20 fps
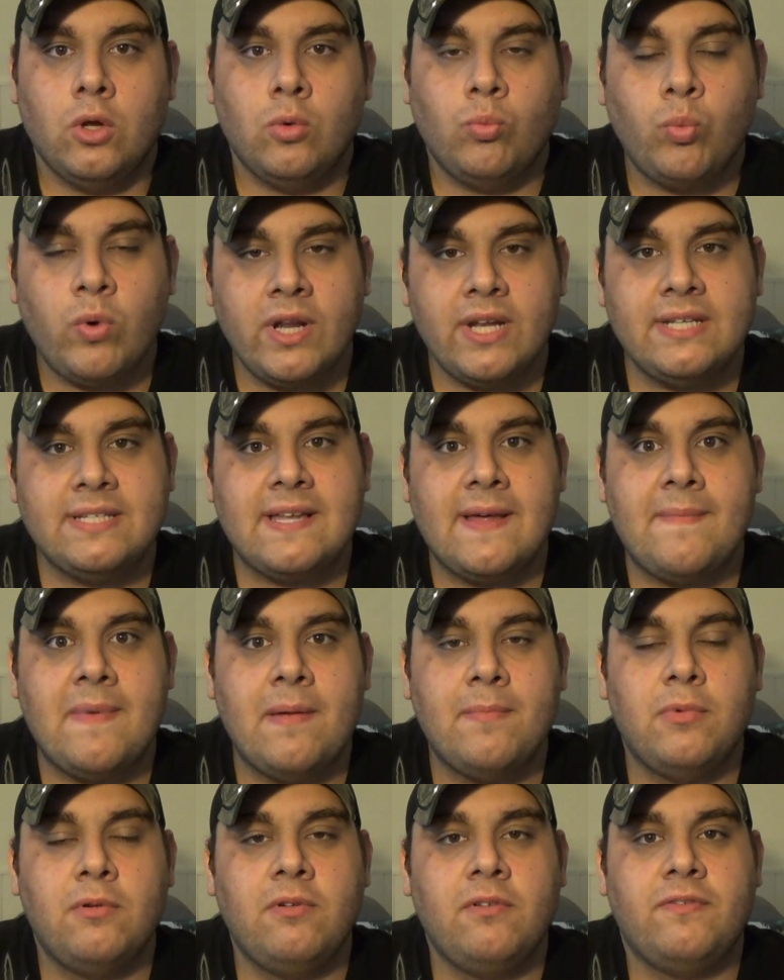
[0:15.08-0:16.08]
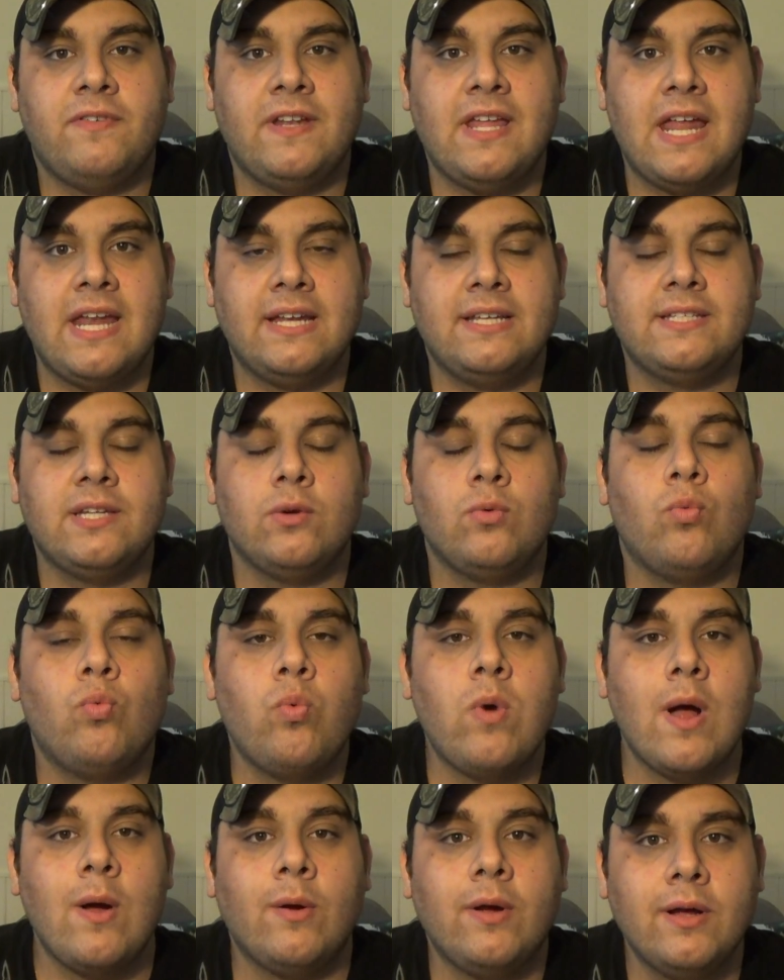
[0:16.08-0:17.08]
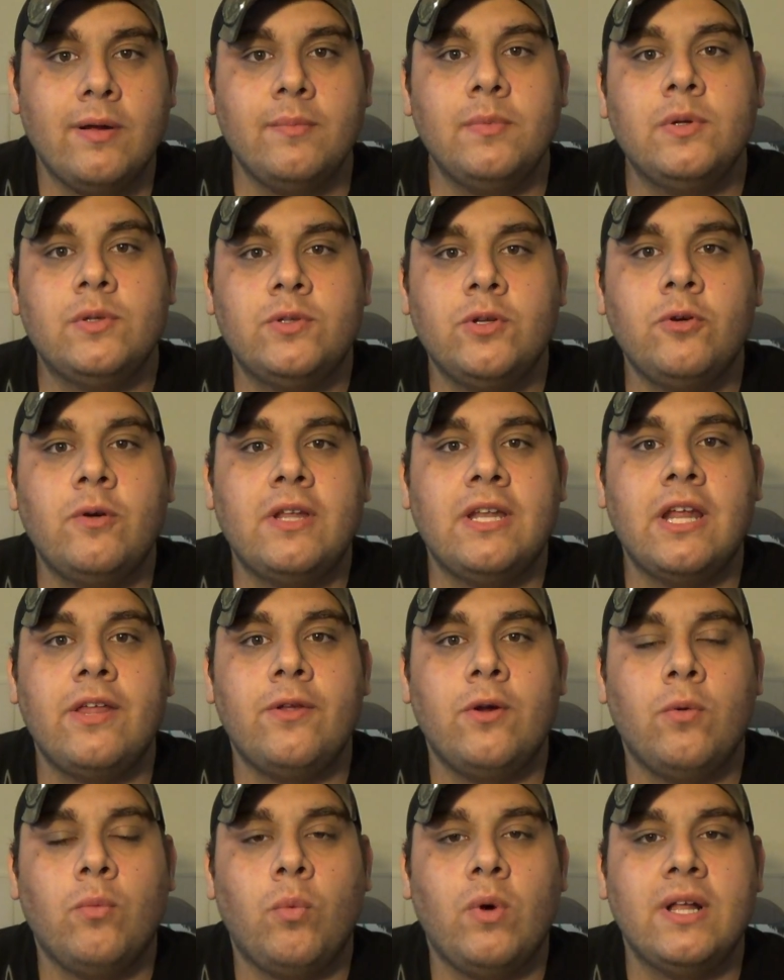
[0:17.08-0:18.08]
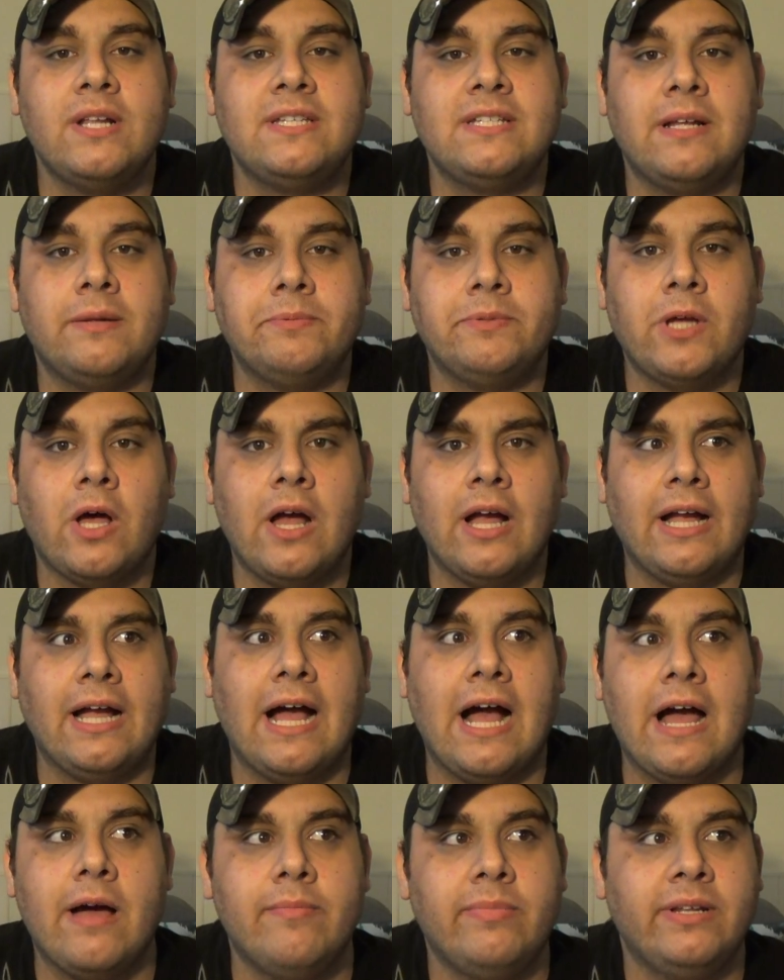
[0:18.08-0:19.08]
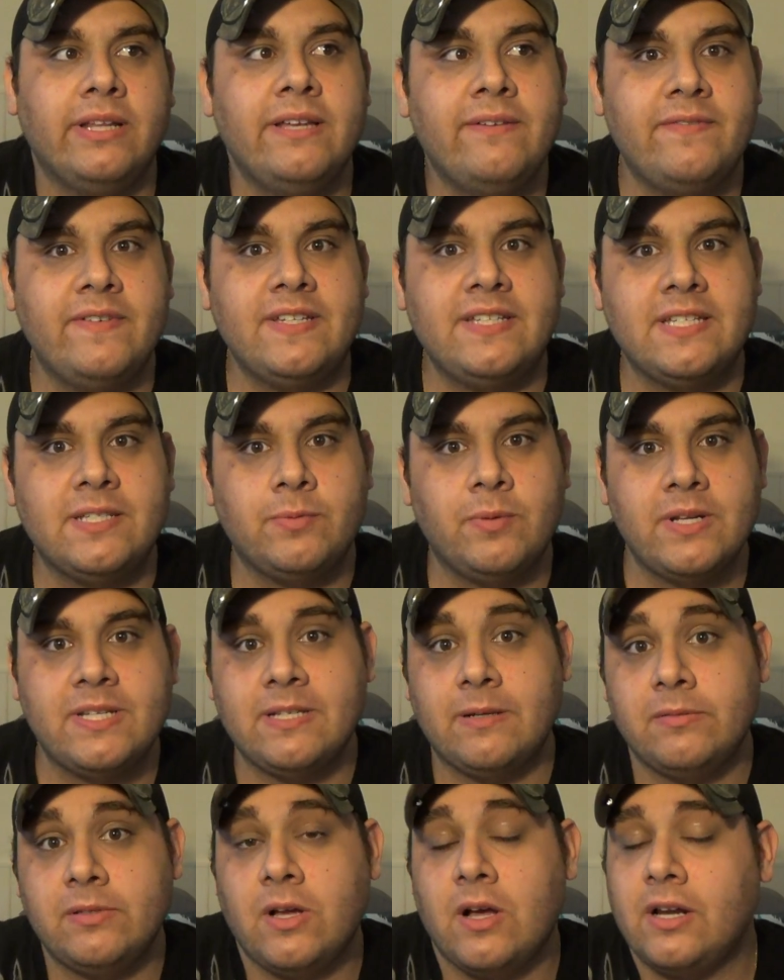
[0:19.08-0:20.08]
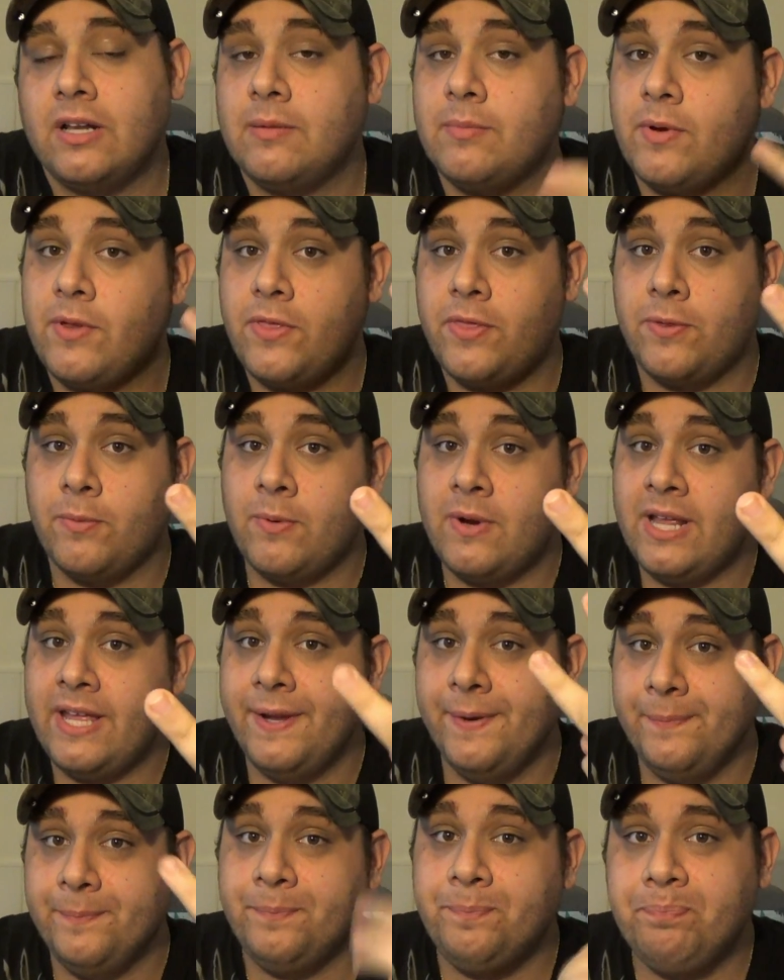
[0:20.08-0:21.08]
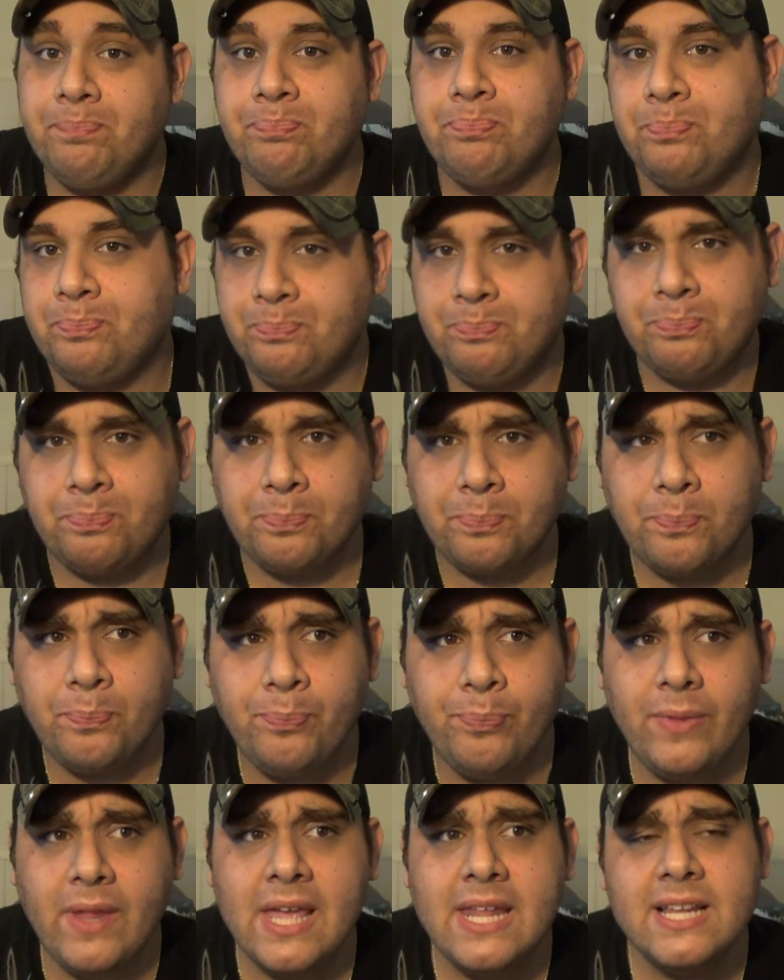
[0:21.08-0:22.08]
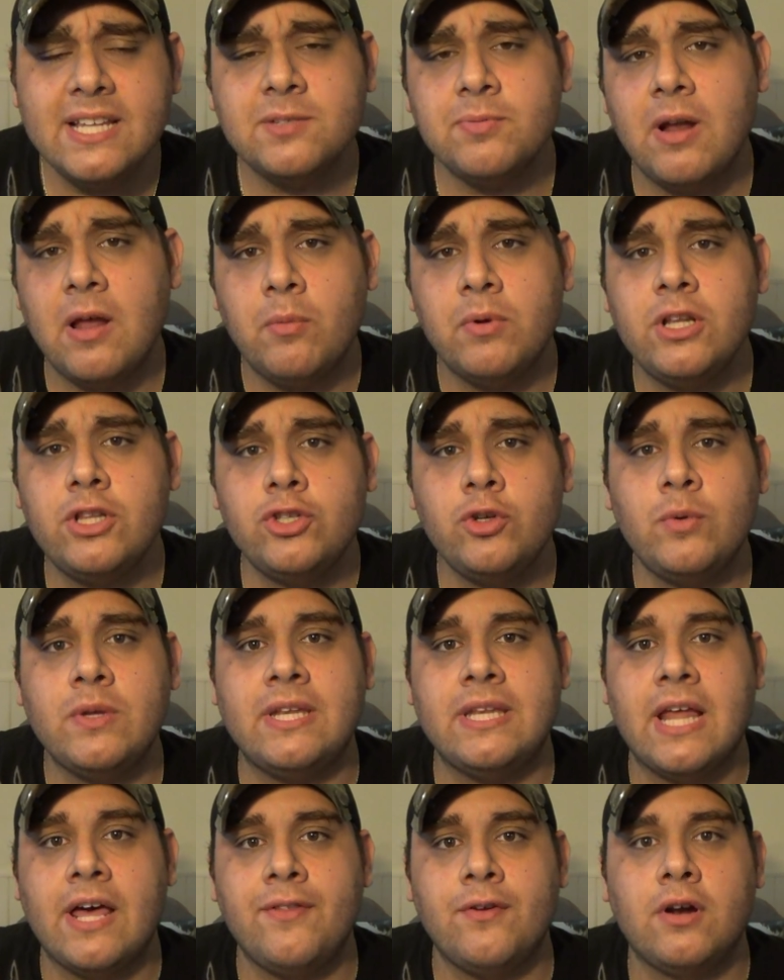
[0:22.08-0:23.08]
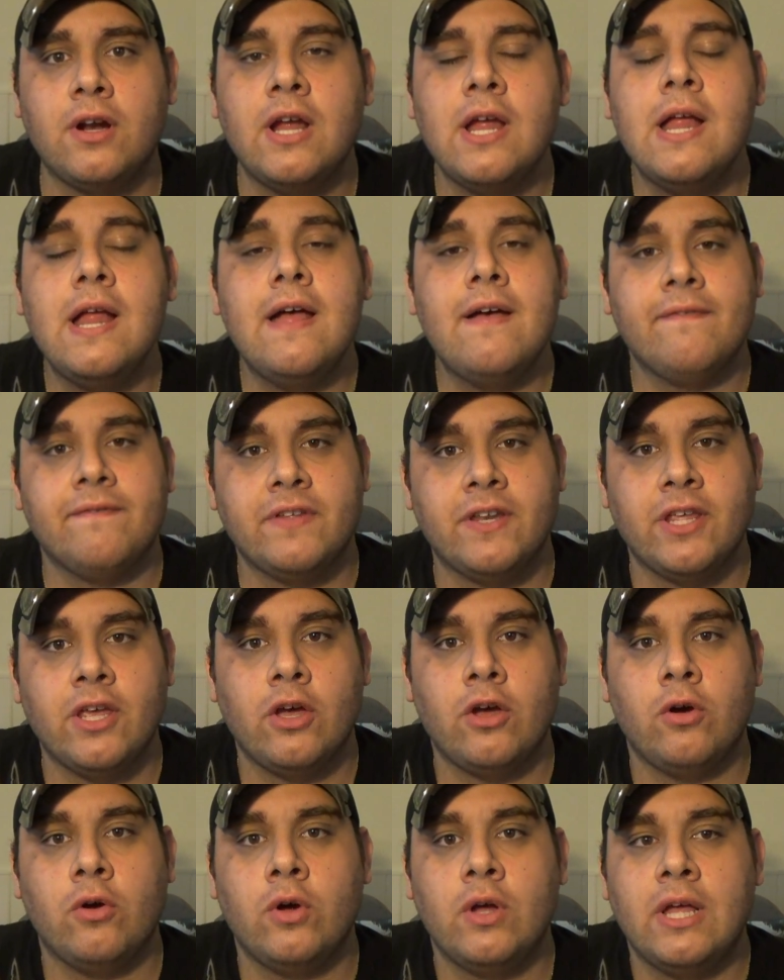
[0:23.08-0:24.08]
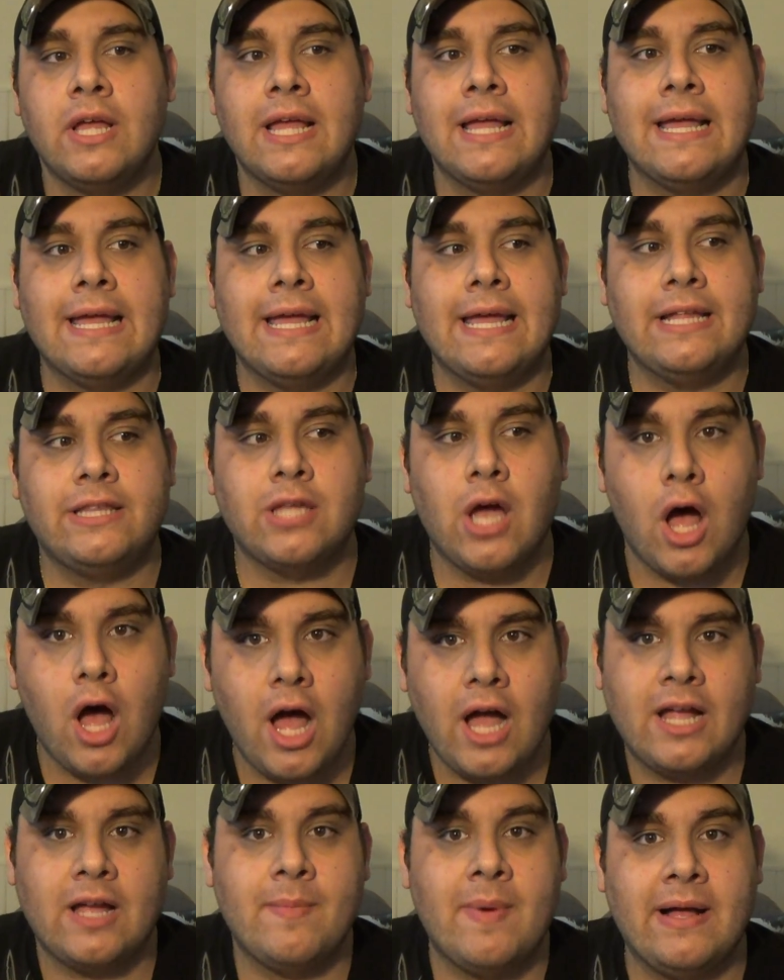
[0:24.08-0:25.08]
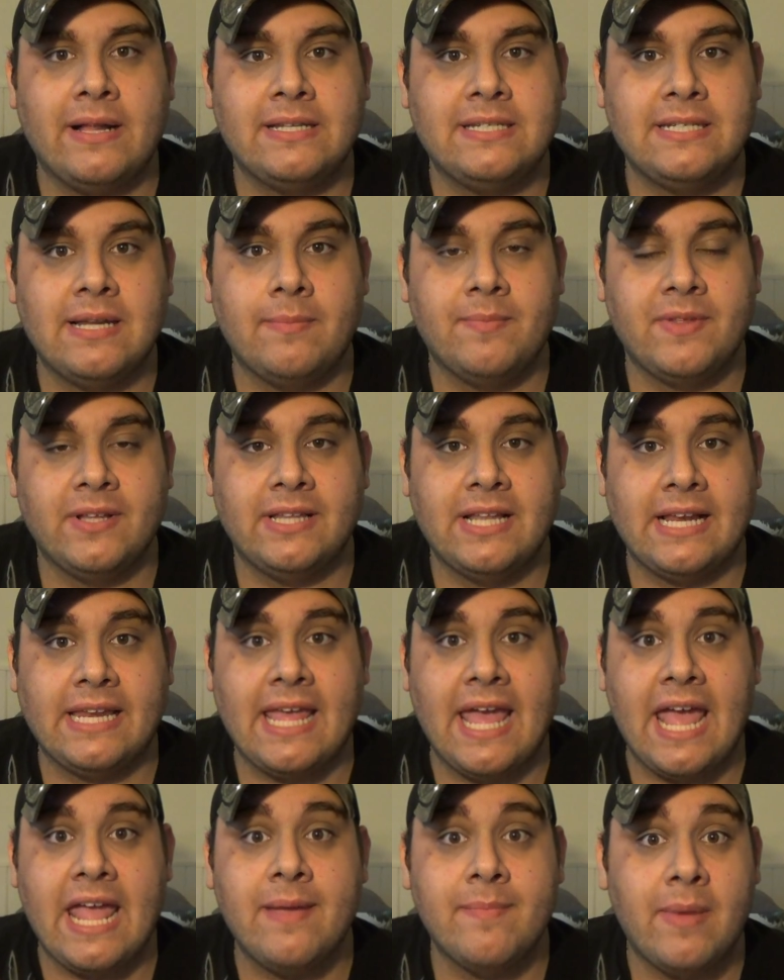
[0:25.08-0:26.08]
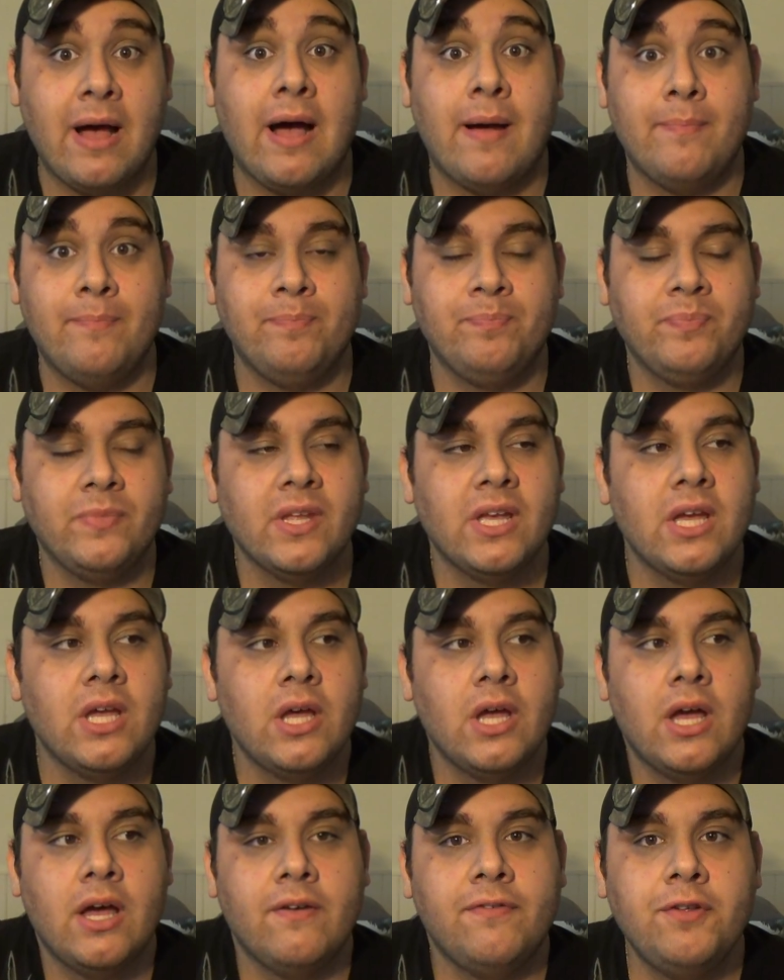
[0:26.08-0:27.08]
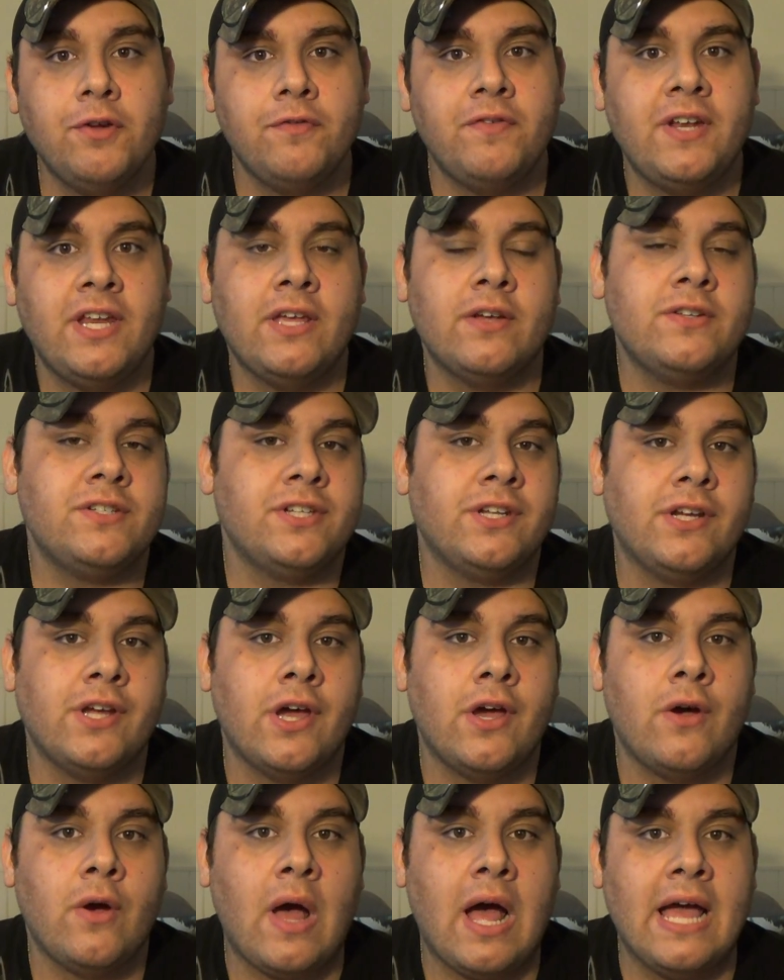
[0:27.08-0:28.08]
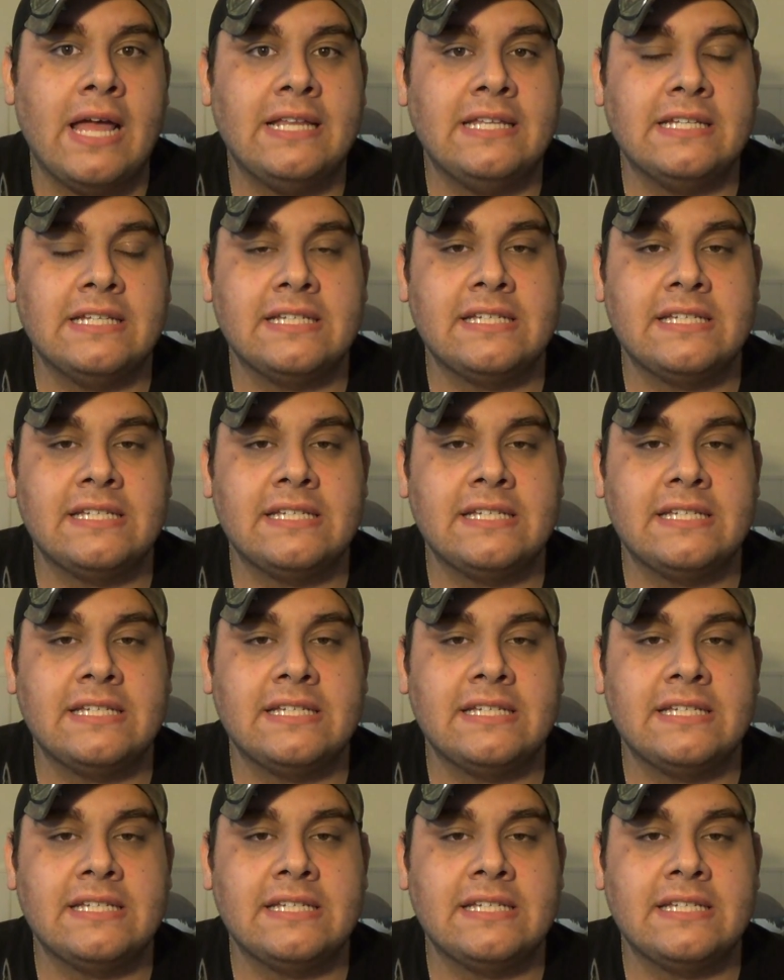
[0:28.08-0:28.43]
What is up, my movie fanatics, and welcome to another What's Up Doc. I believe this is What's Up Doc number 3. And this one I want to do another video and talk about something that came up. A few videos ago I